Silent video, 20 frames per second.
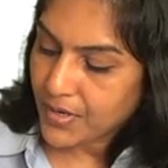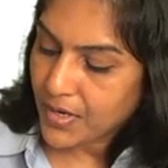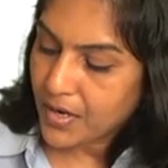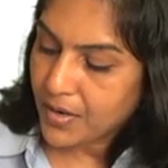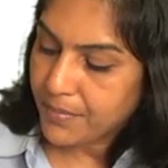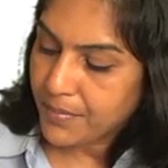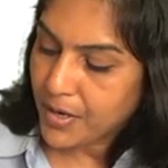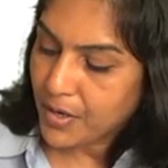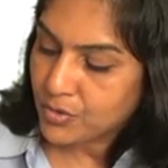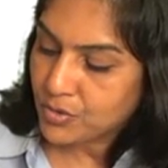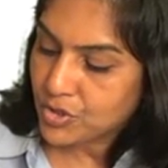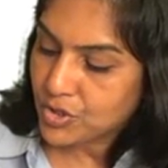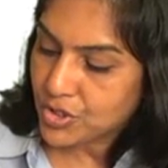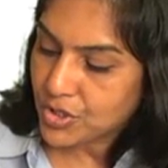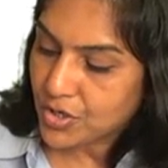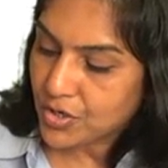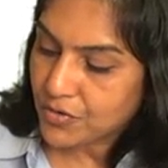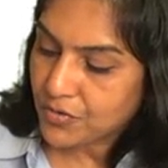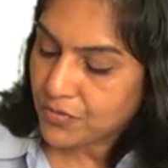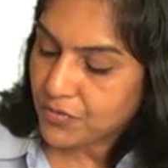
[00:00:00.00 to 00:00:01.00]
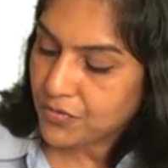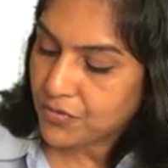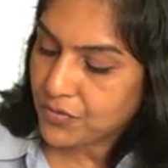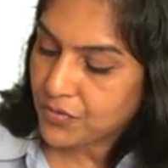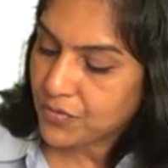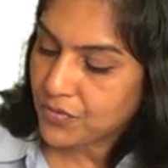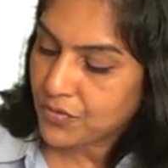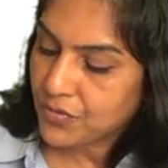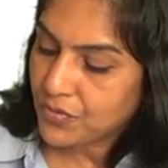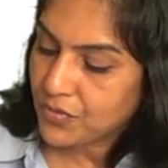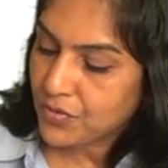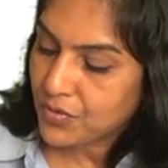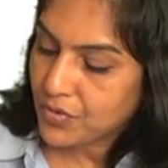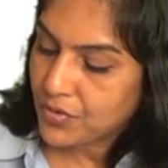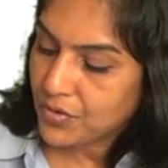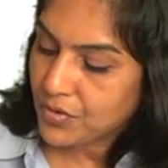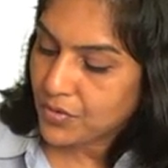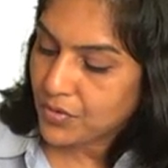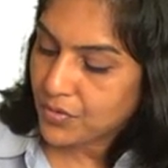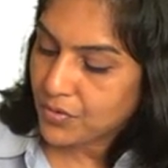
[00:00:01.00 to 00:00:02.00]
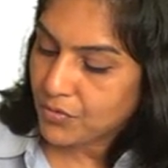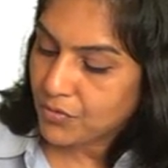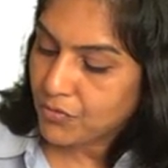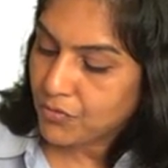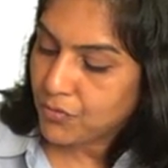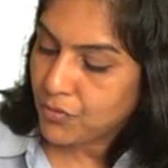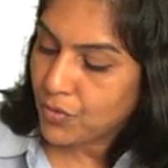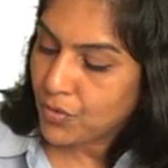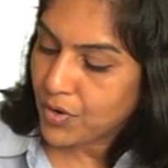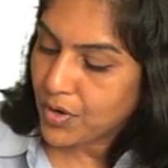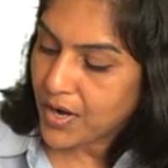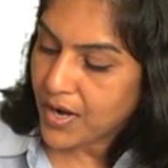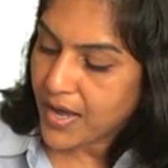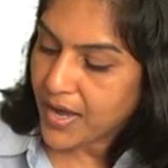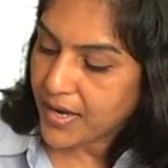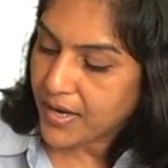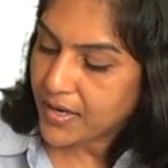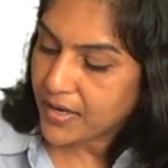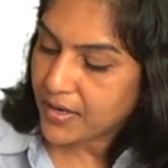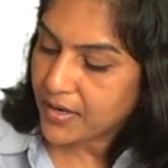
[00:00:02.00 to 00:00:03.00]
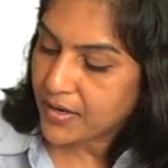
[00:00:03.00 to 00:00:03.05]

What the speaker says: amount of 4 lakh